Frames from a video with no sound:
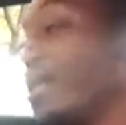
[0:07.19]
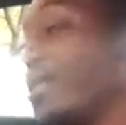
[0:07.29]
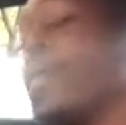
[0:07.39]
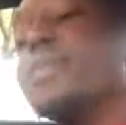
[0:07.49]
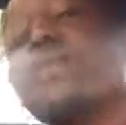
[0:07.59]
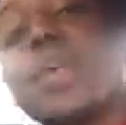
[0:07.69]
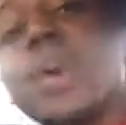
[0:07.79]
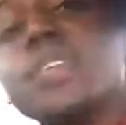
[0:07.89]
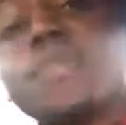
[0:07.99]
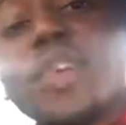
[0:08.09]
Don't be
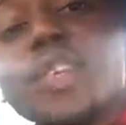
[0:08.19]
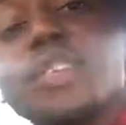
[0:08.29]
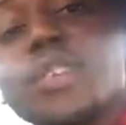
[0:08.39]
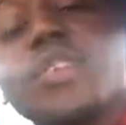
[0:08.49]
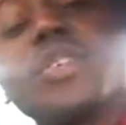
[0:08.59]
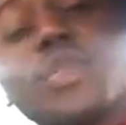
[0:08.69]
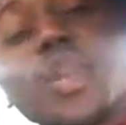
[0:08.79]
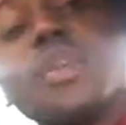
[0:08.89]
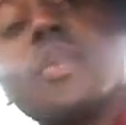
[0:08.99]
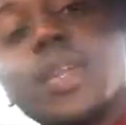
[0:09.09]
surprised if you hear this song on the
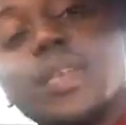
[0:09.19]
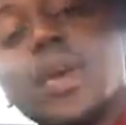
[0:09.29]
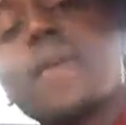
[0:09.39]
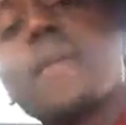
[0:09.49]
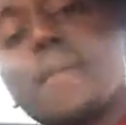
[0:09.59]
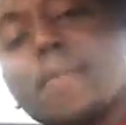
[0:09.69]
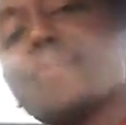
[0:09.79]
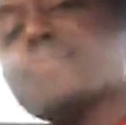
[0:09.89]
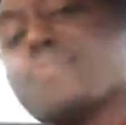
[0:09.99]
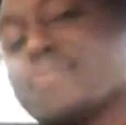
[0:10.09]
radio, by the way.
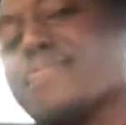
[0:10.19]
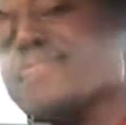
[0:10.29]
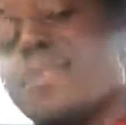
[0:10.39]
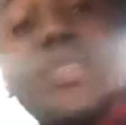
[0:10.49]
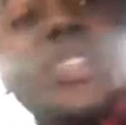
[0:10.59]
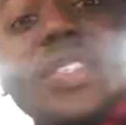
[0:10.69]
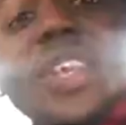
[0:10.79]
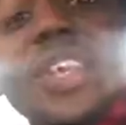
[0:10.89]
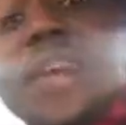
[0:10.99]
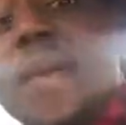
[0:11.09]
Just
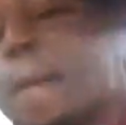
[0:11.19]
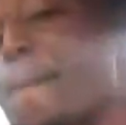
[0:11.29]
saying.